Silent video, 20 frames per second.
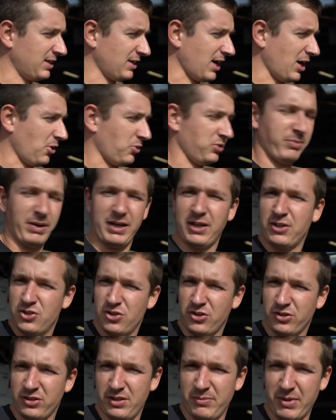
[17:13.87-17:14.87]
I always make a
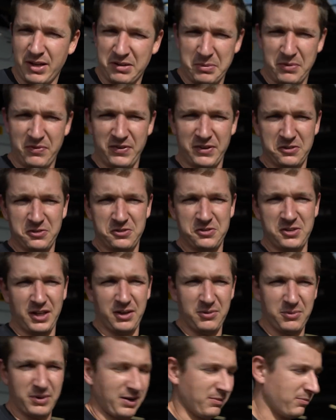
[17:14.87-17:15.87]
joke that it makes me feel
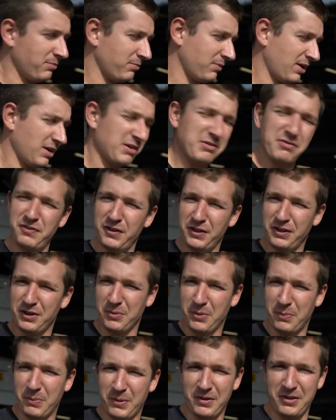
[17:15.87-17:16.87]
sick when I'm filling
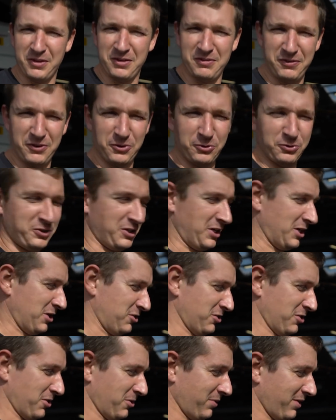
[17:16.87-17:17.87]
them up at the fuel
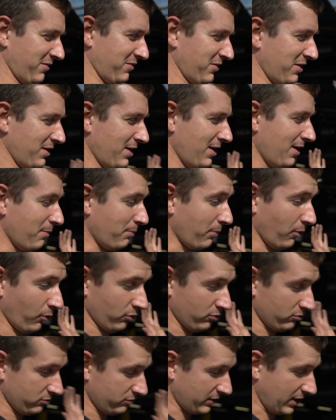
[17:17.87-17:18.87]
station or whatever,
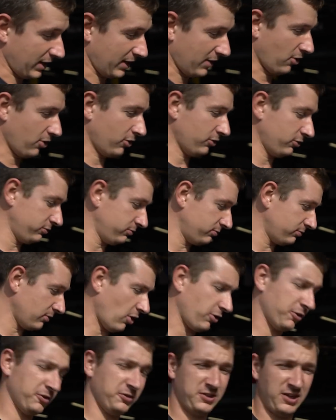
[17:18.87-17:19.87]
but in all
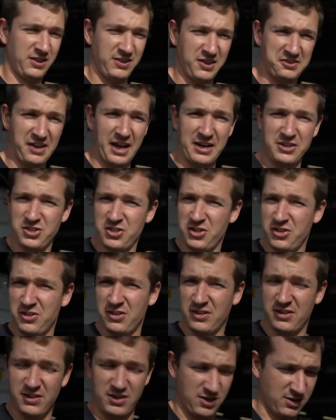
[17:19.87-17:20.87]
honesty, this
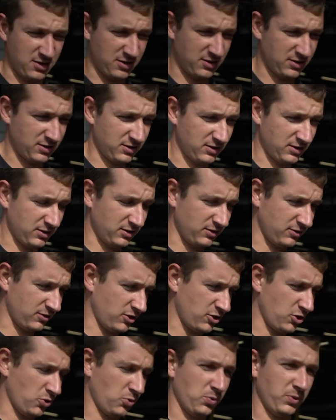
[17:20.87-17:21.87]
engine,
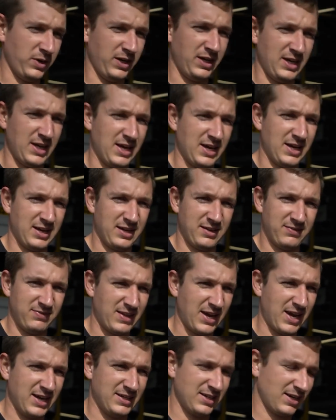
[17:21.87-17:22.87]
the new EA
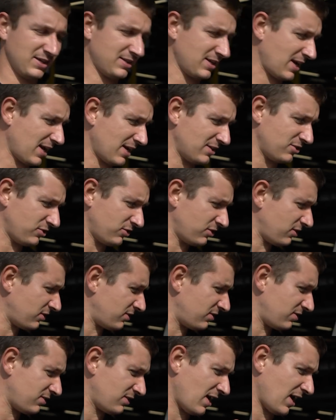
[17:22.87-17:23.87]
888 engine,
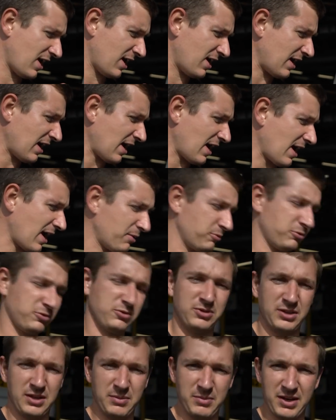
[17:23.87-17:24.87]
they're
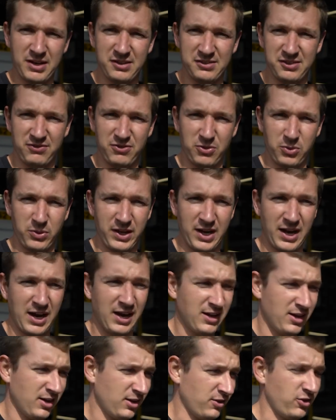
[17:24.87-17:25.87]
absolutely amazing for what they are.
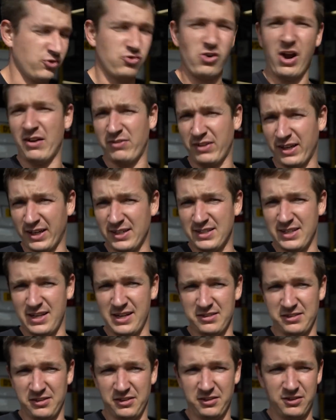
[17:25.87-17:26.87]
They drive like a
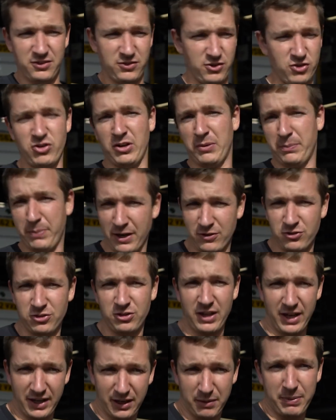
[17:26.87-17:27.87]
diesel, they drink
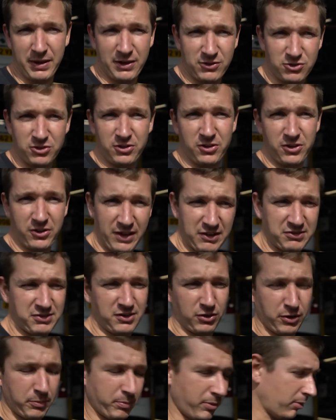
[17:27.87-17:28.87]
petrol like a petrol though, that's
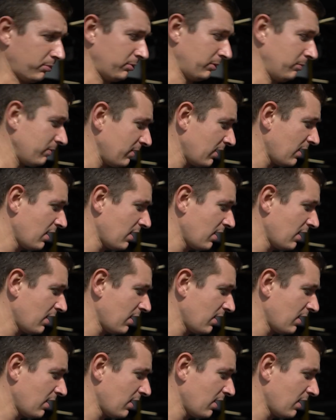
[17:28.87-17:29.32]
the only problem.